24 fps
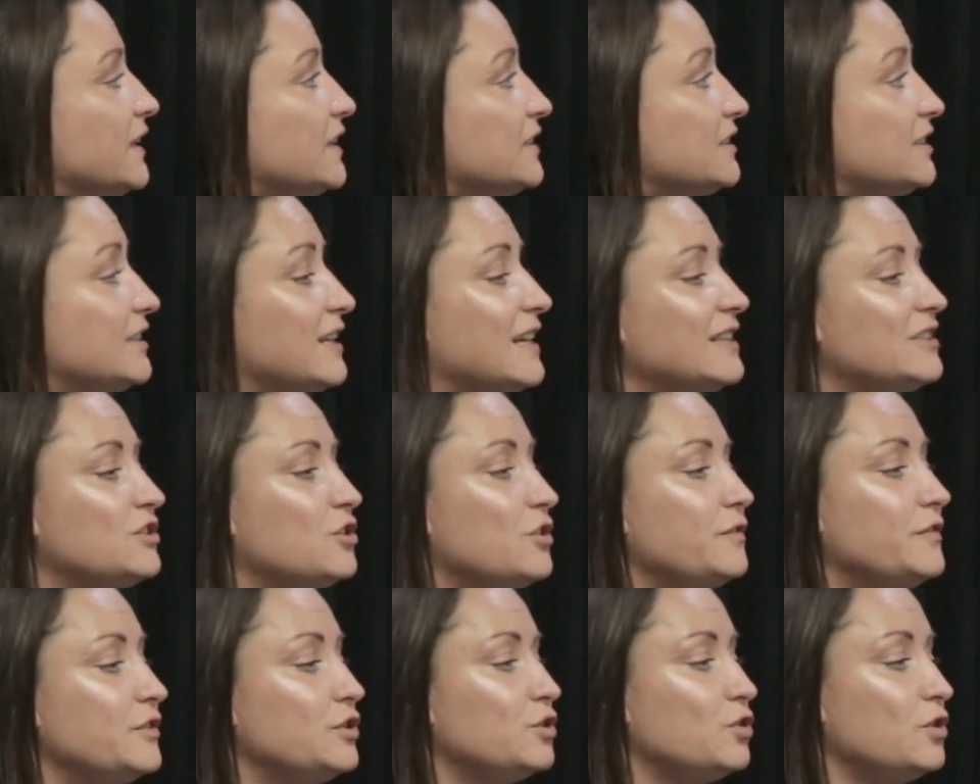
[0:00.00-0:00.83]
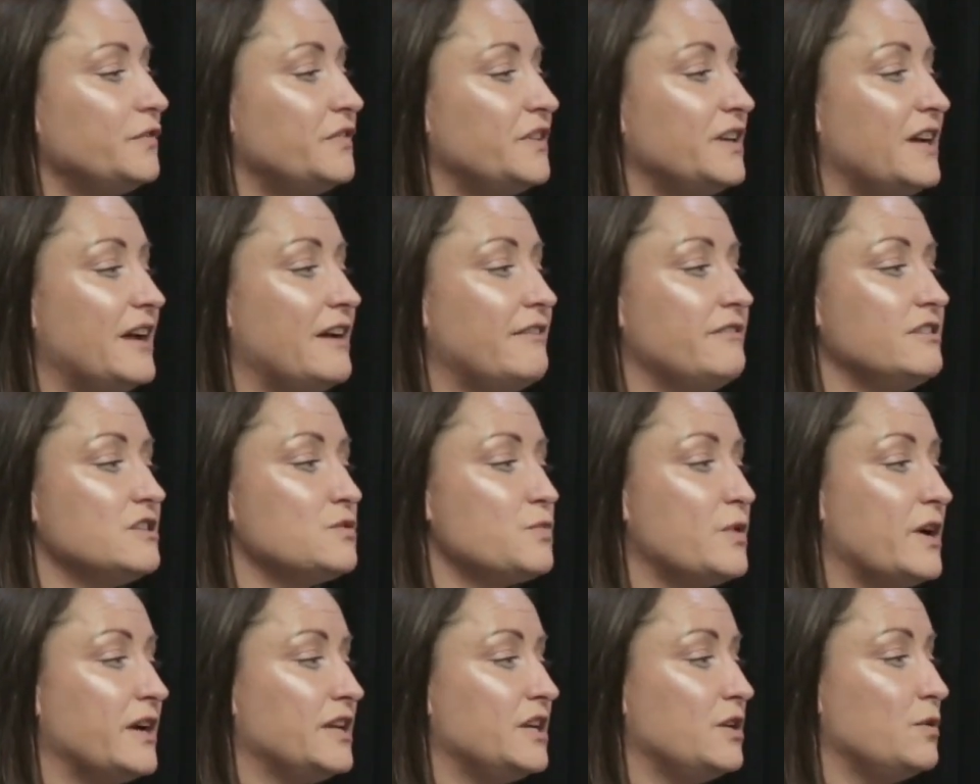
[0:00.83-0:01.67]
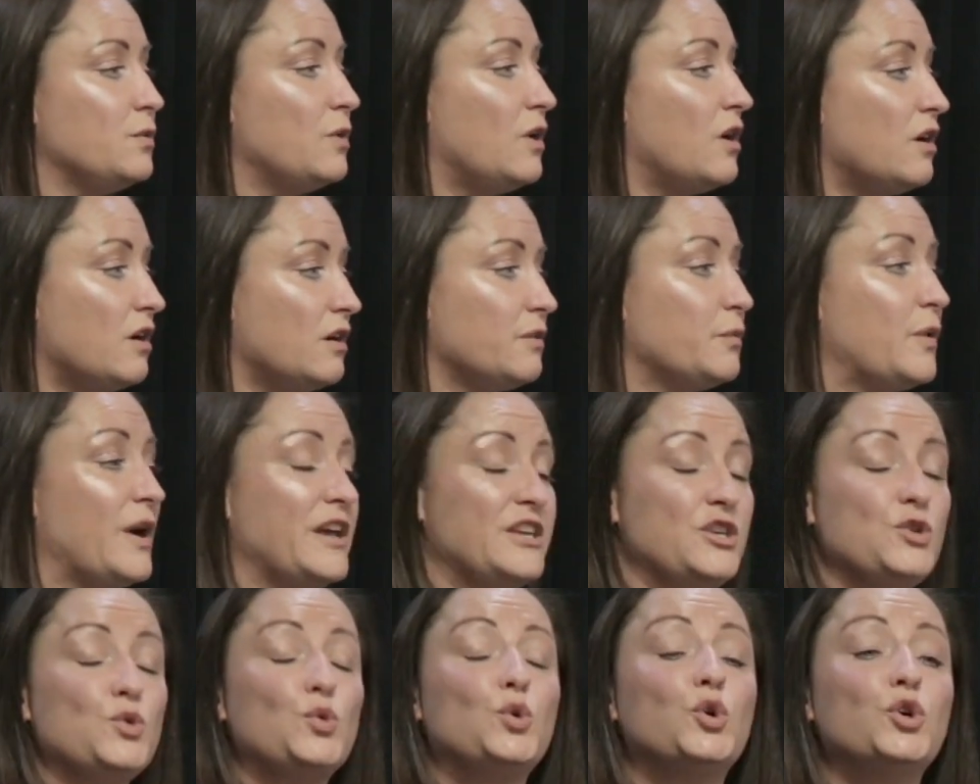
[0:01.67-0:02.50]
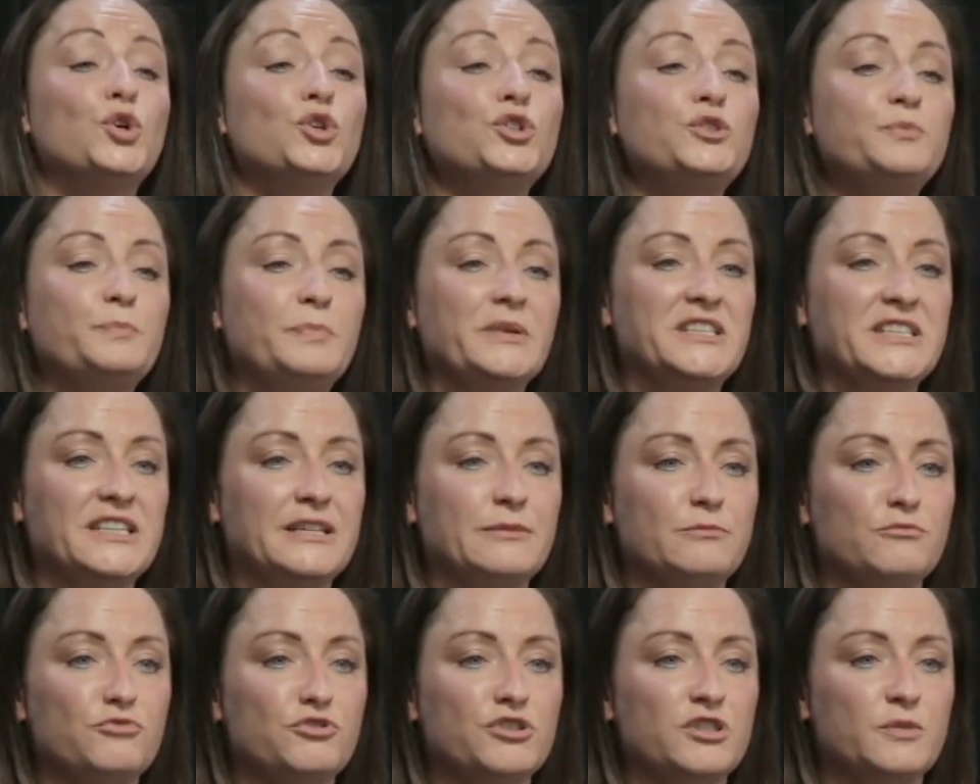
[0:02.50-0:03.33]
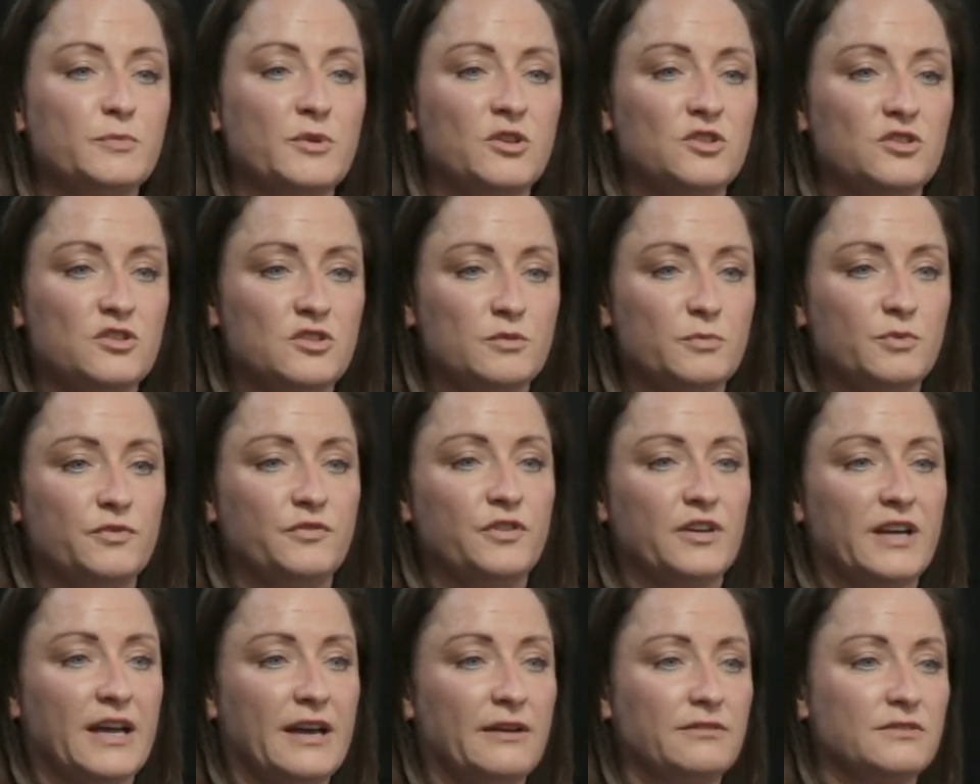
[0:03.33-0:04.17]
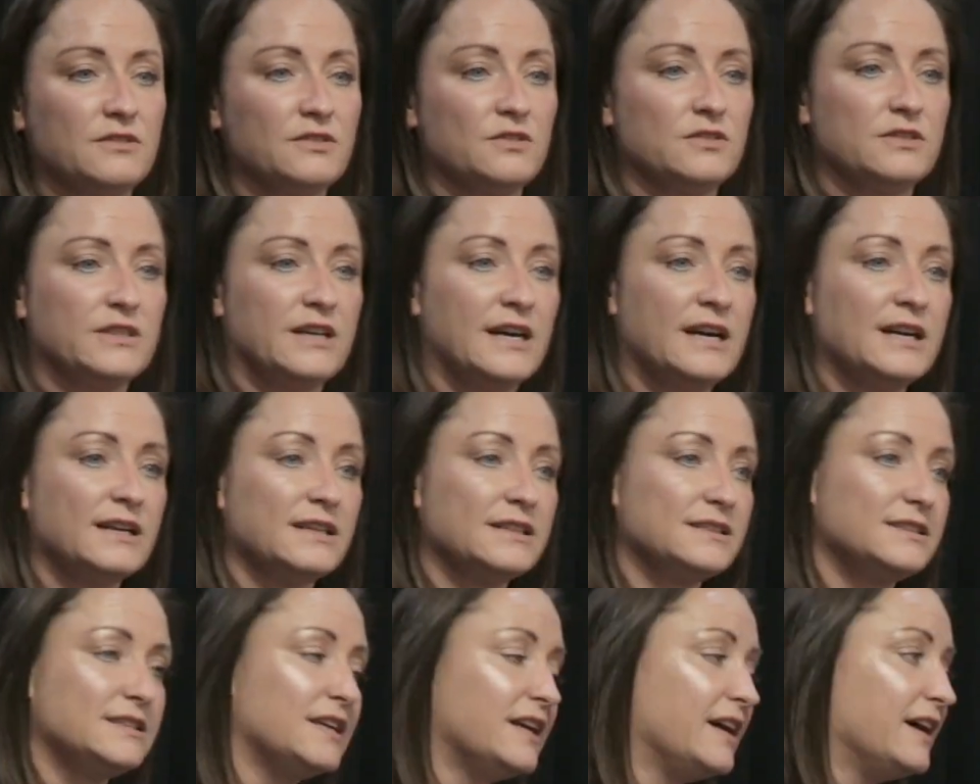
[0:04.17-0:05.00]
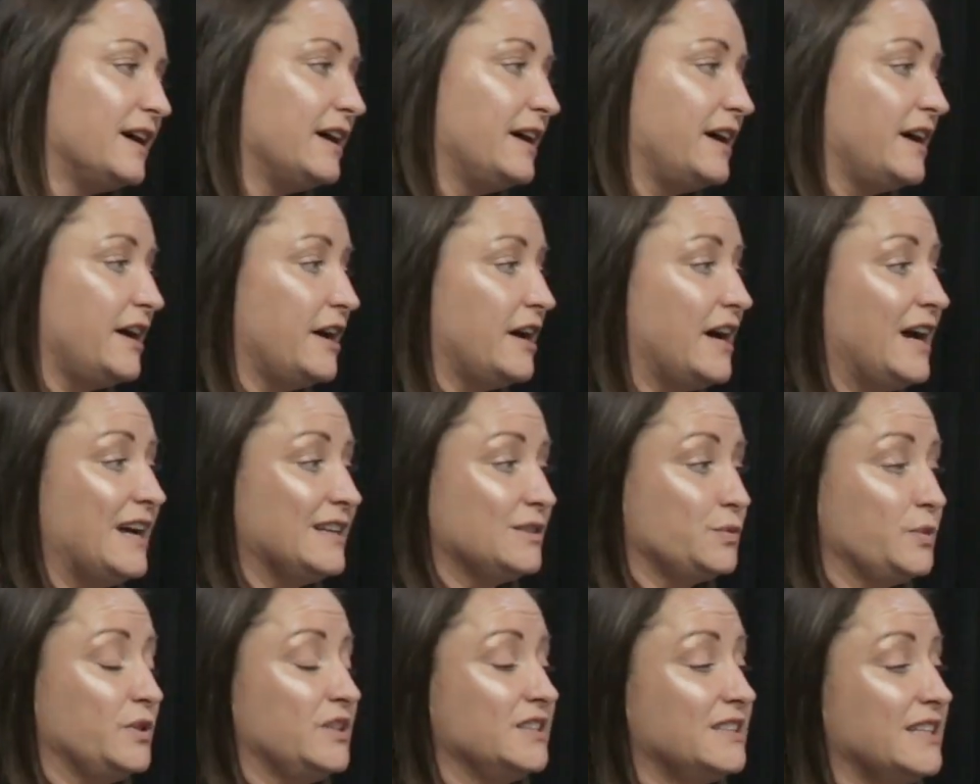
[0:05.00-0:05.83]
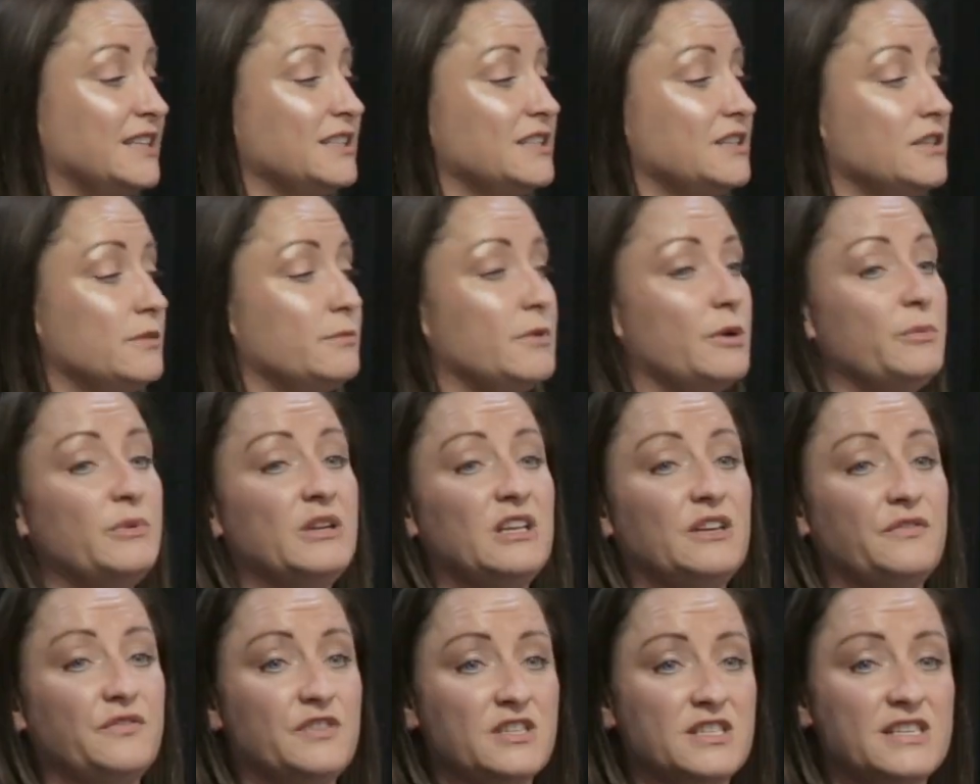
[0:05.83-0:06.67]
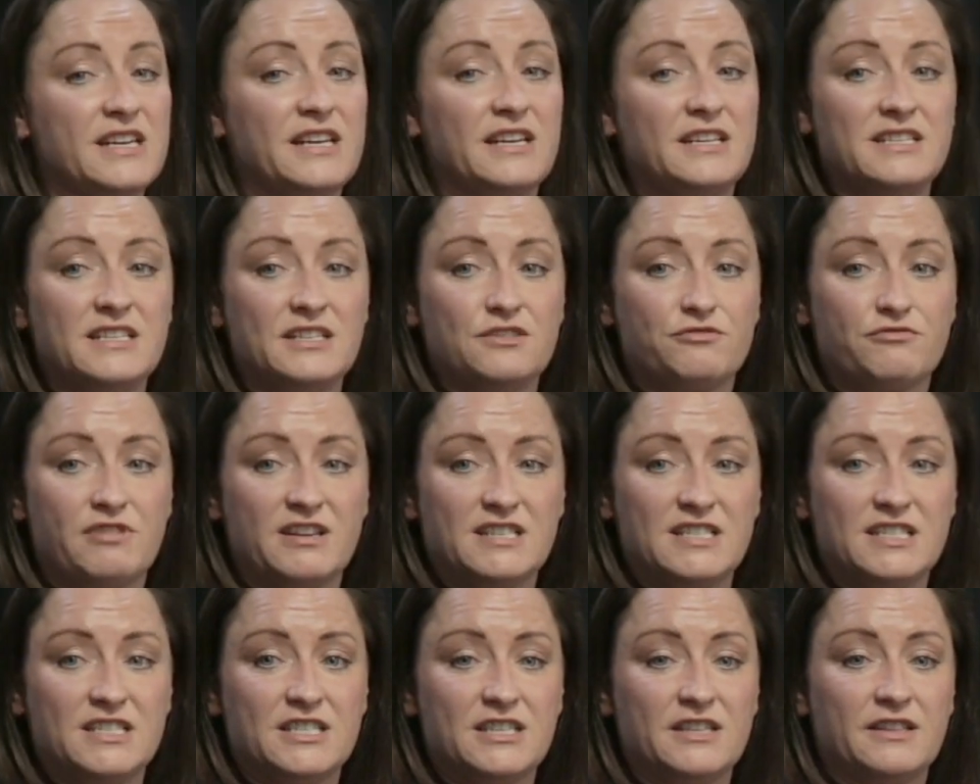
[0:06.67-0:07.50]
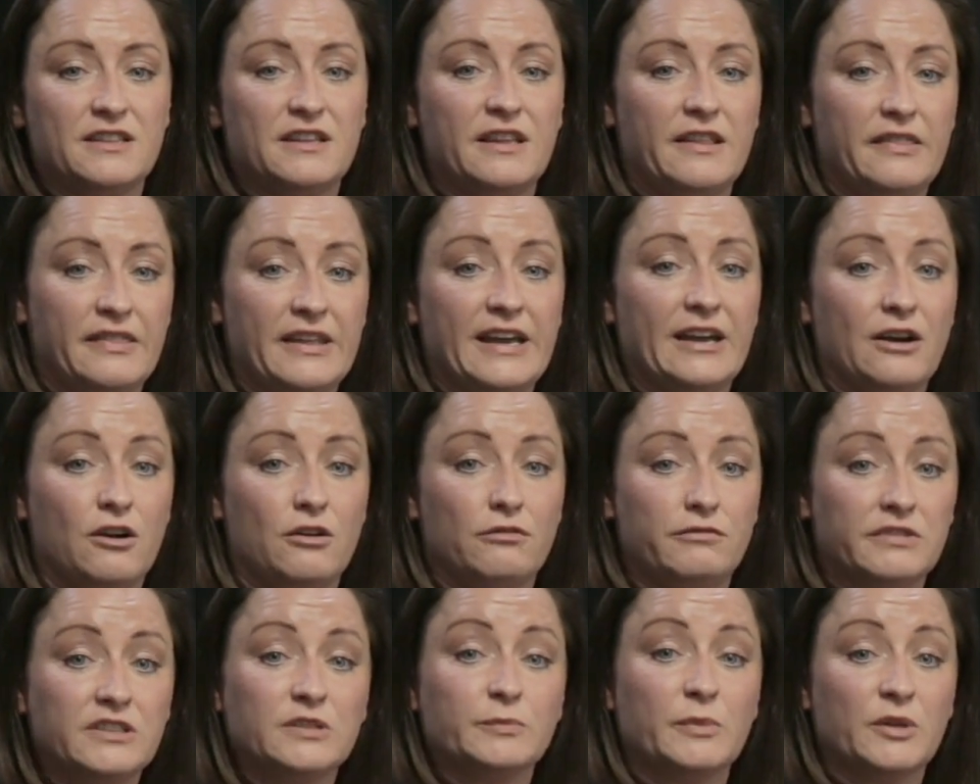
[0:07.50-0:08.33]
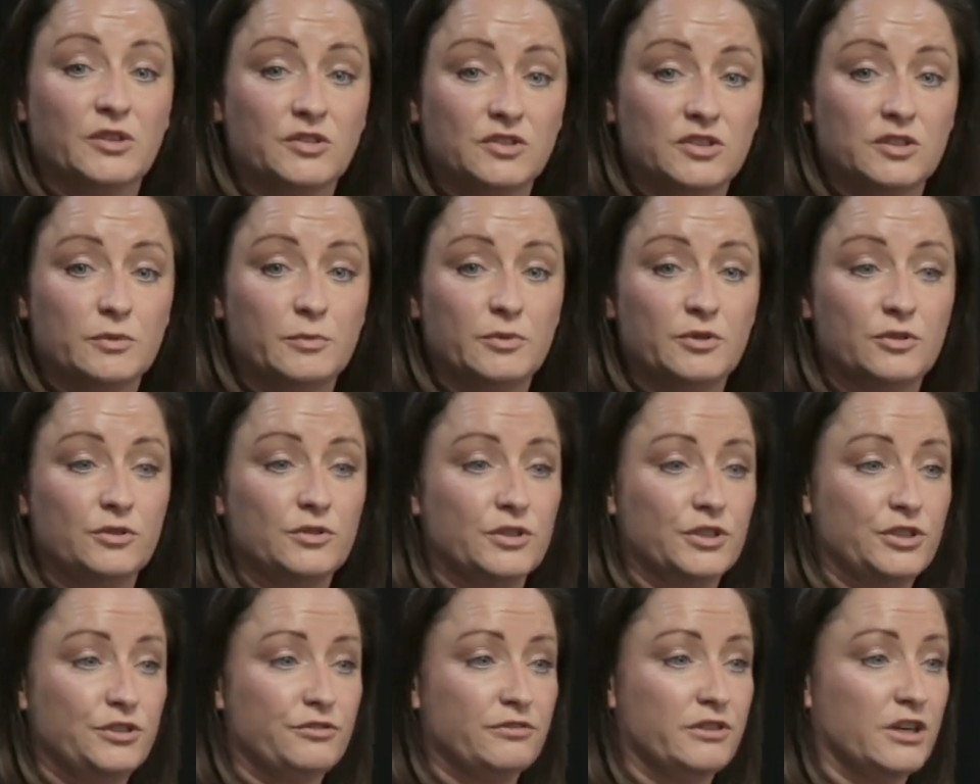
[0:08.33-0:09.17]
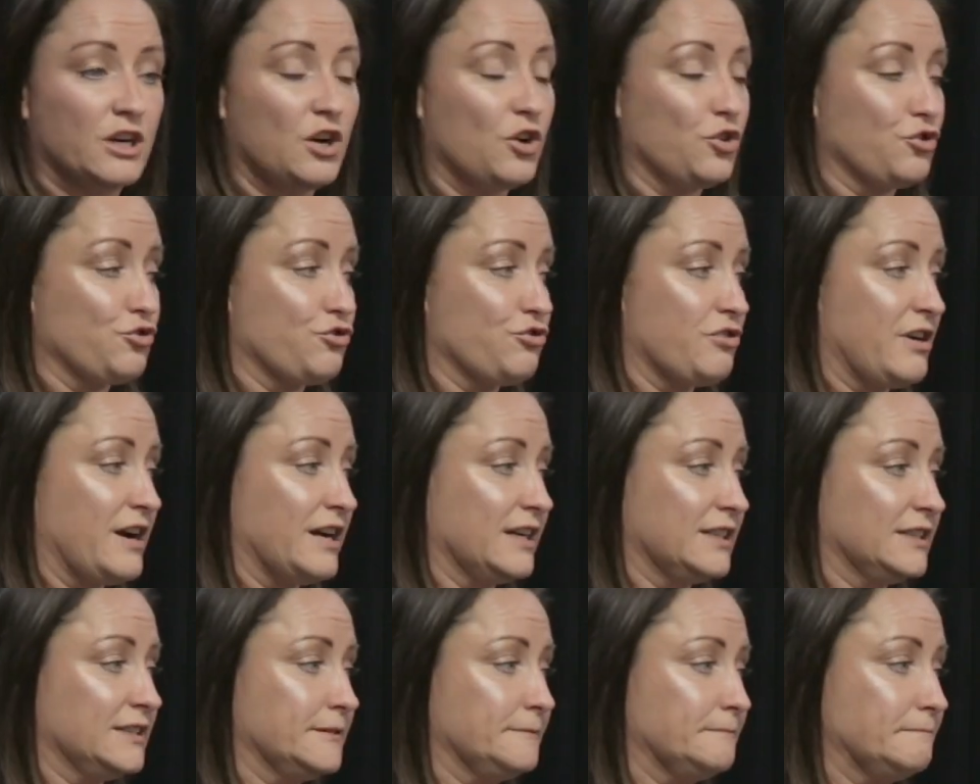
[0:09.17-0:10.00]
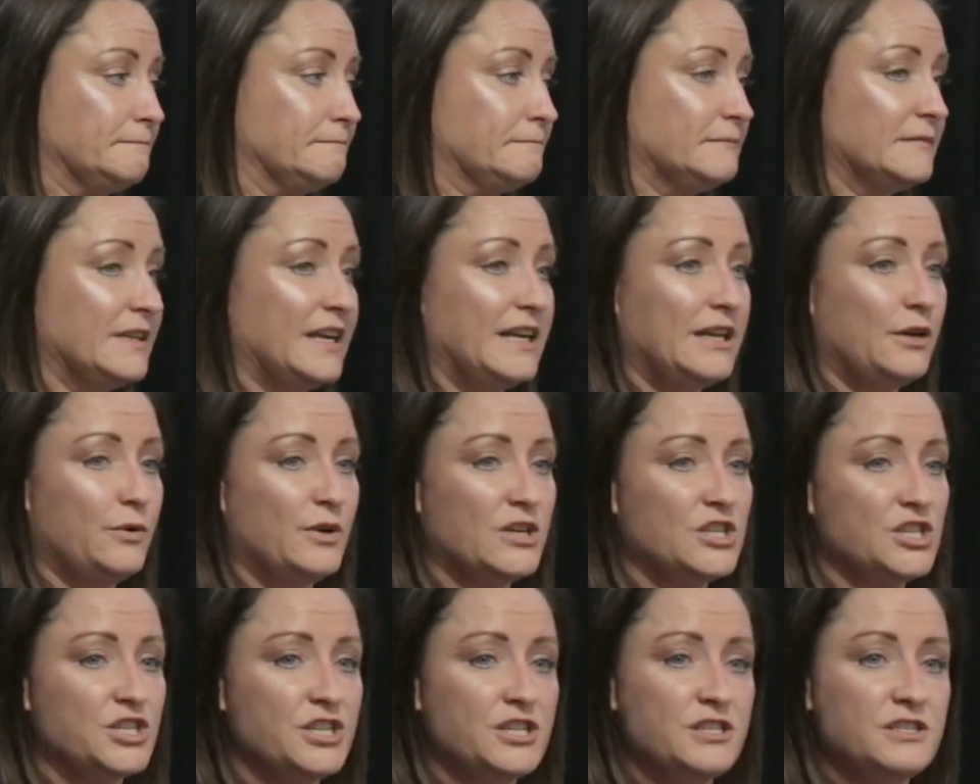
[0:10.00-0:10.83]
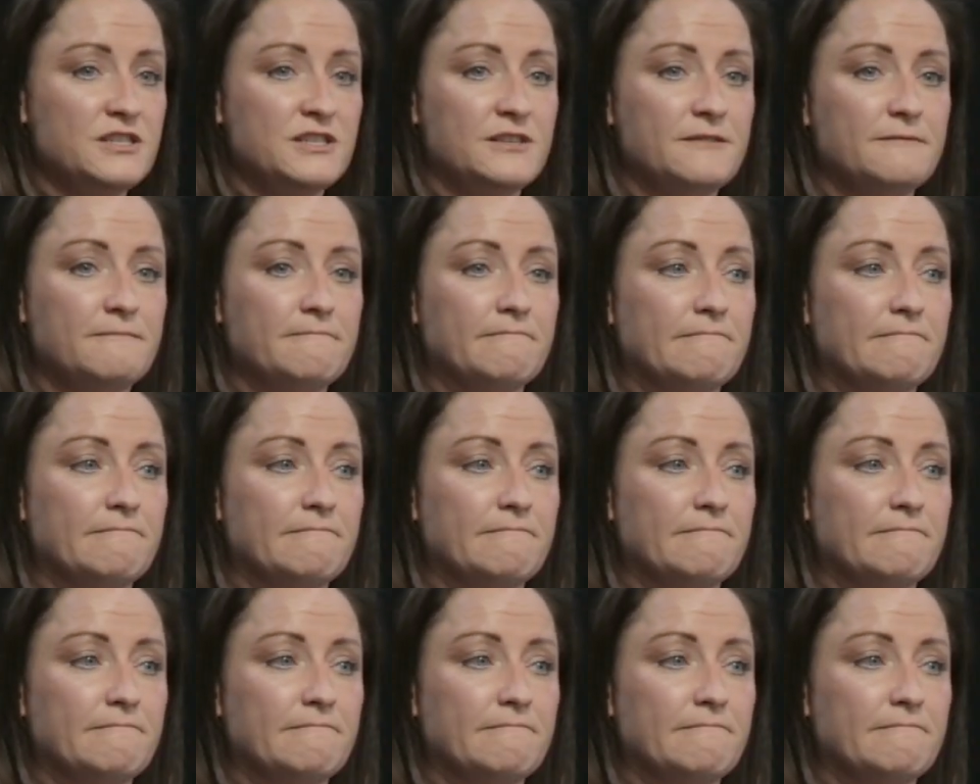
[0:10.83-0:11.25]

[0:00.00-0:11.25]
So that's covered all of the areas where you could be deemed responsible for council tax. As we stand at the moment, if the tenant is resident, then they are responsible under a contract. Any questions?